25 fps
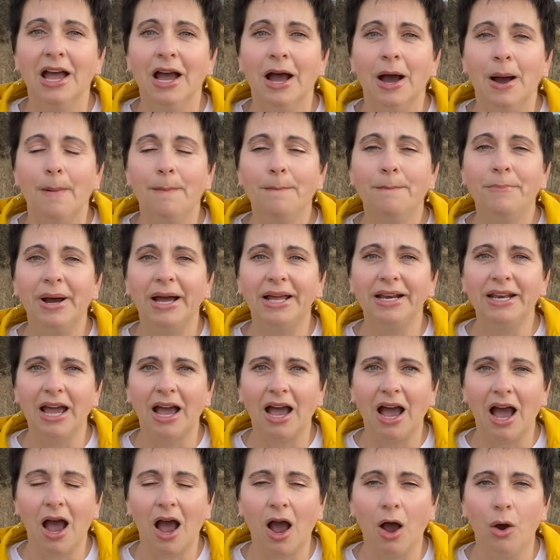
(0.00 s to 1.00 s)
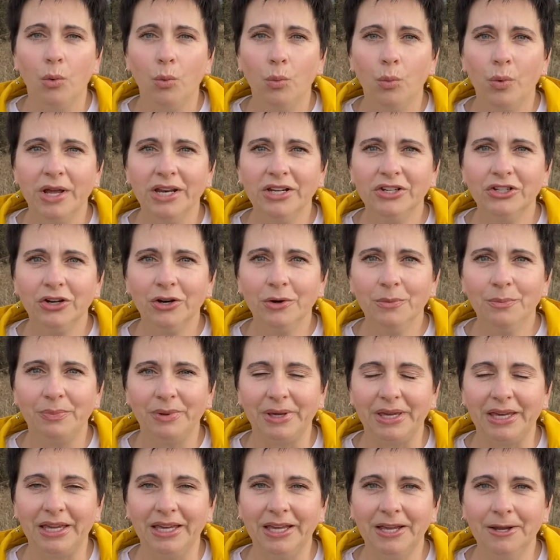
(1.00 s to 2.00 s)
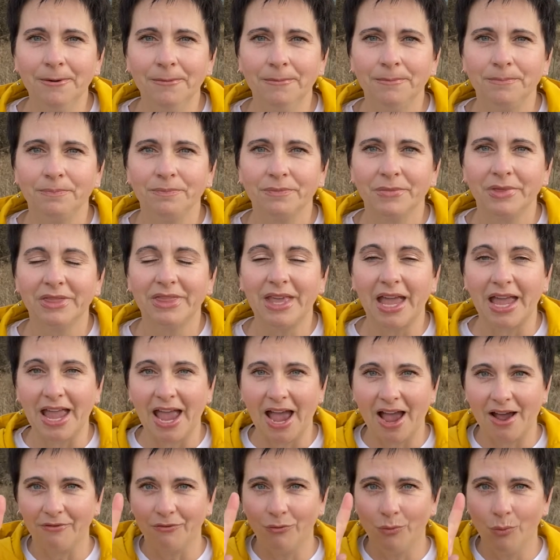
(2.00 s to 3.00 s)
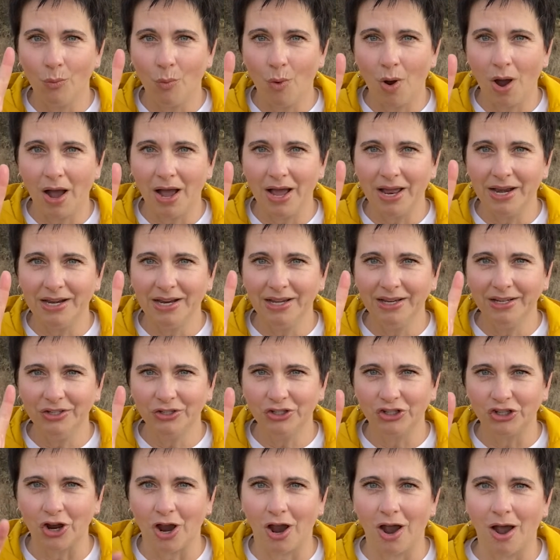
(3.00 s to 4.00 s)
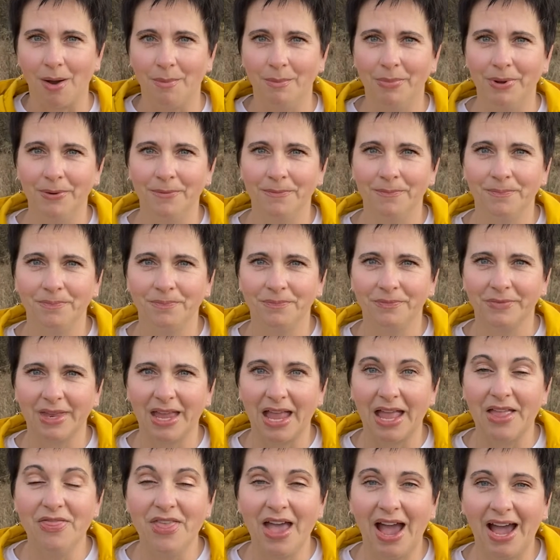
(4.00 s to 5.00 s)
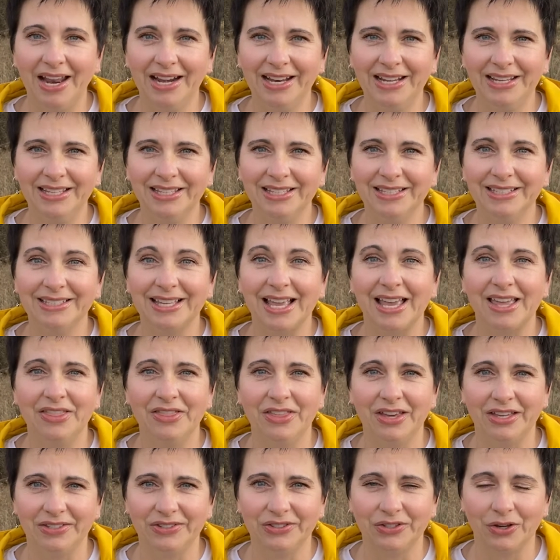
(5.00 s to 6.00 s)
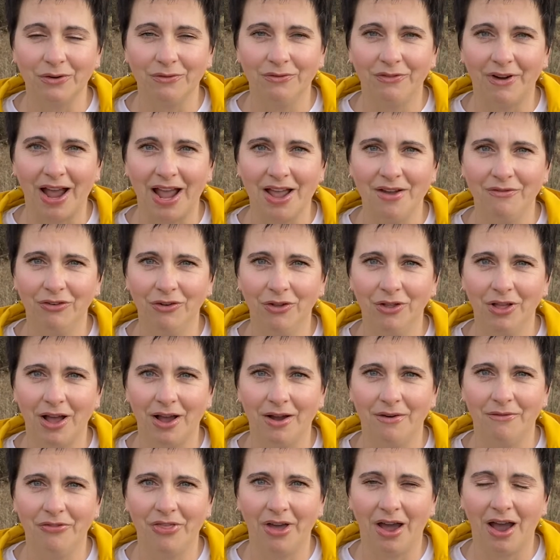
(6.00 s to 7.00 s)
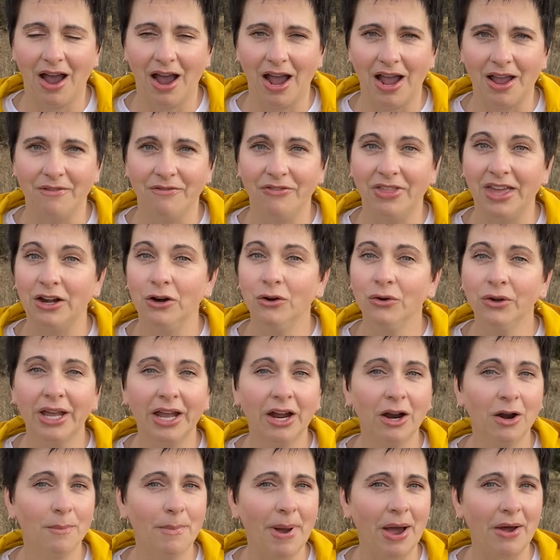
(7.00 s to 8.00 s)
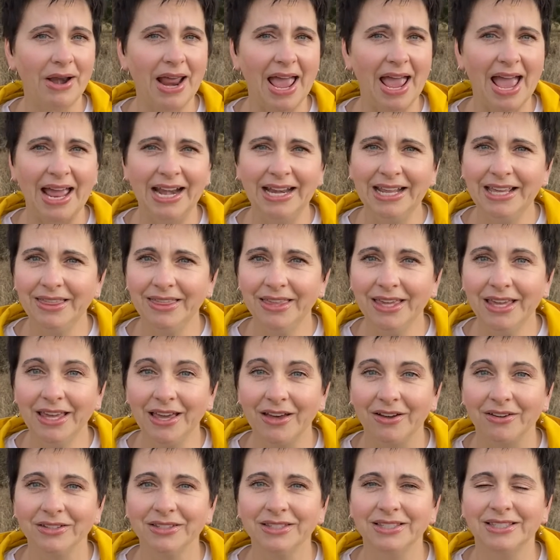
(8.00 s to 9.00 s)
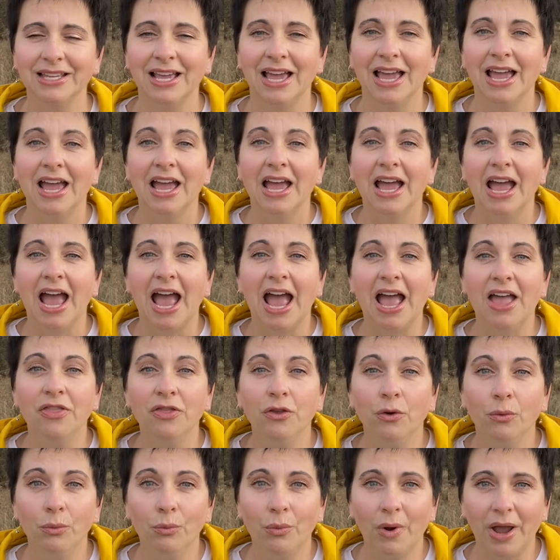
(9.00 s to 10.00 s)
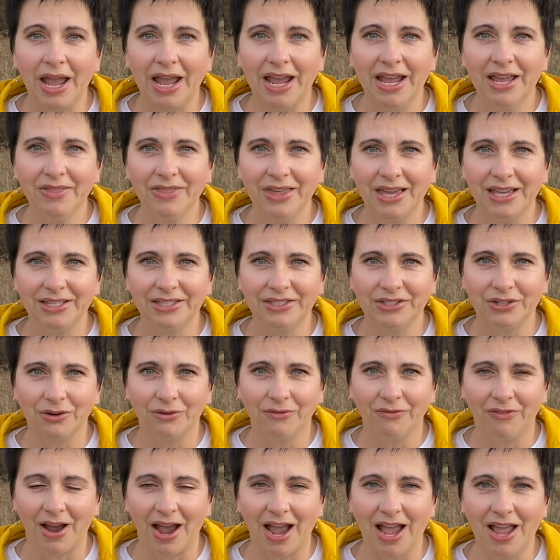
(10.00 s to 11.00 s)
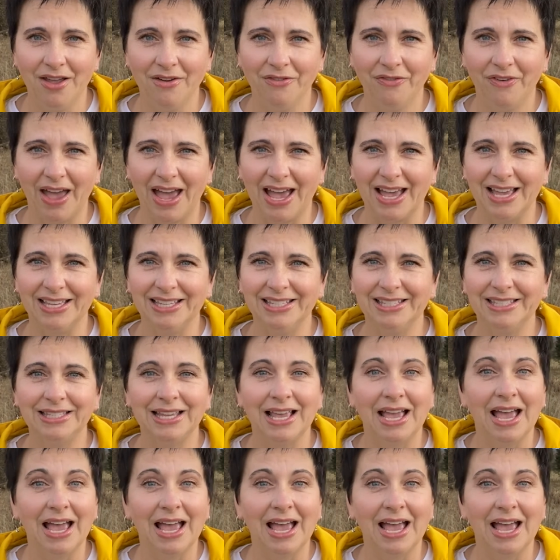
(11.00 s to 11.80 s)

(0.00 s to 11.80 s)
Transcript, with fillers: But a winter bee they have one job, and that is the survival of the hive. They don't care about anything else. And the way they survive as